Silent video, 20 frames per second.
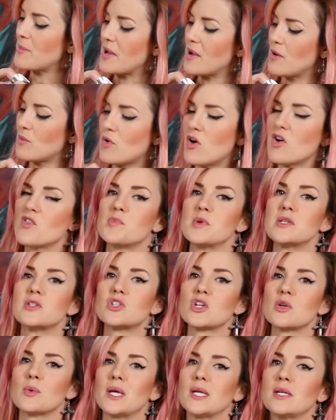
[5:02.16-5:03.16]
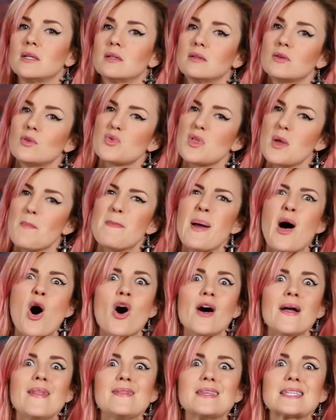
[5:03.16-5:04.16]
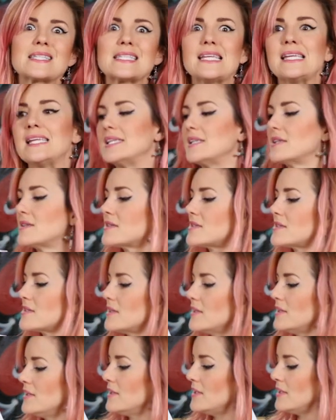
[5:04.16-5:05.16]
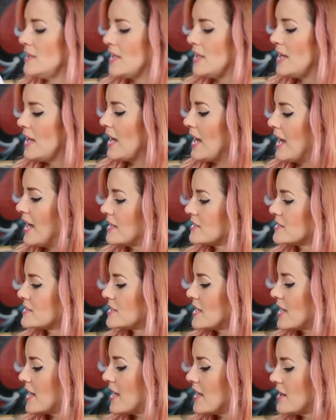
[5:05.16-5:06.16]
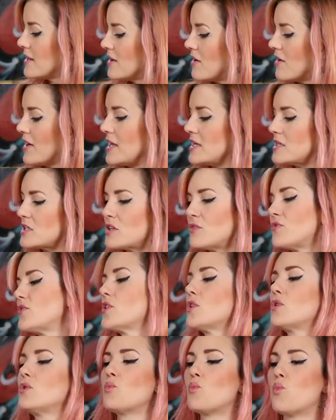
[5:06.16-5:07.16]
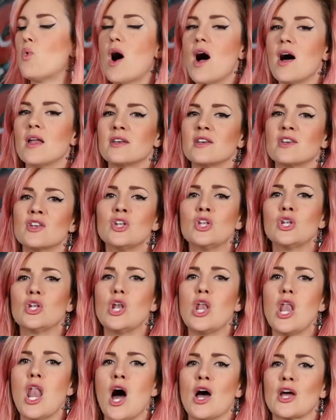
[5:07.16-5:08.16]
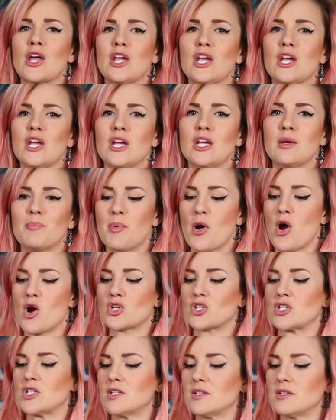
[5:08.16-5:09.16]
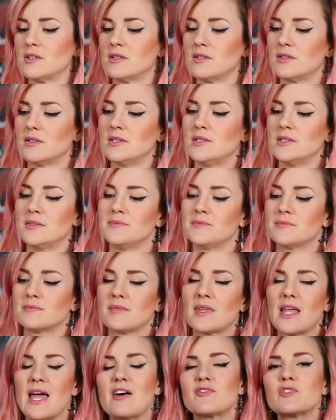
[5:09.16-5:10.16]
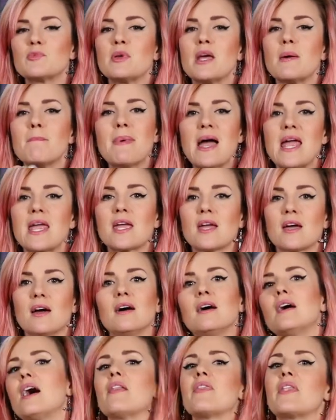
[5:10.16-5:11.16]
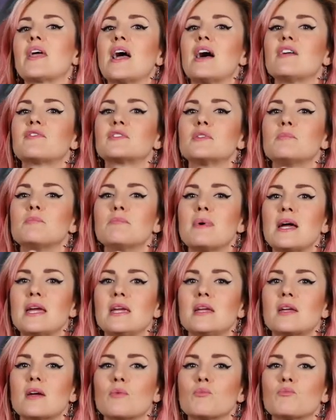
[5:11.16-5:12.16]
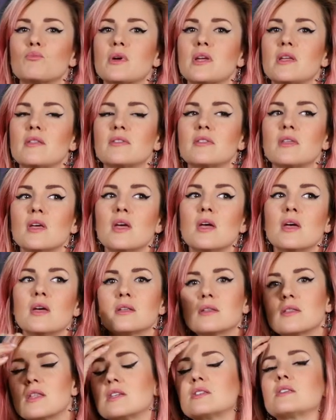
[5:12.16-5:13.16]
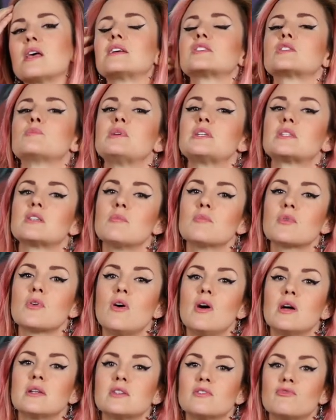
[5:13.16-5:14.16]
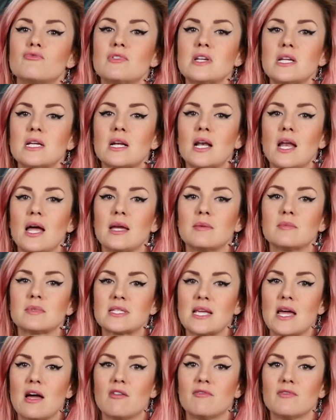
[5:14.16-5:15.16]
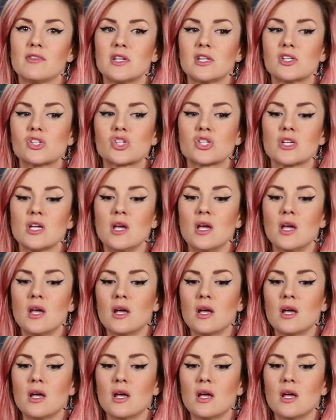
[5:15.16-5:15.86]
about what I've been doing, all the behind the scenes. And then I interview one lucky person. They have to be a maker, and they have to make with, there has to be some kind of reclaimed, salvaged,